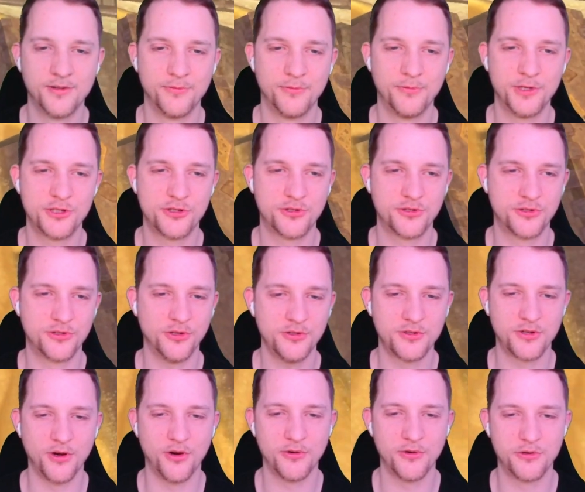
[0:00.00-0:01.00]
we
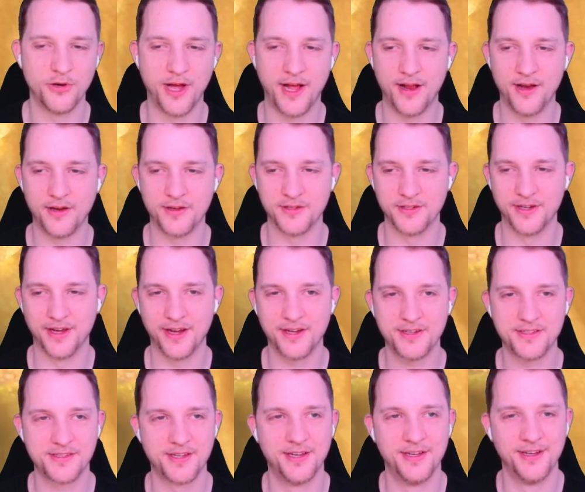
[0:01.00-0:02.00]
should go to Eldin
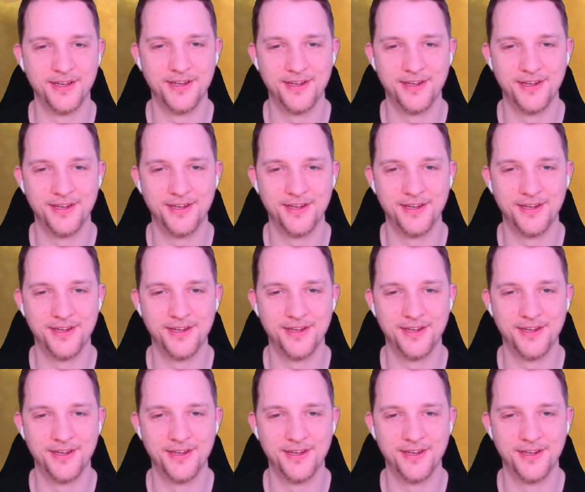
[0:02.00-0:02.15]
next.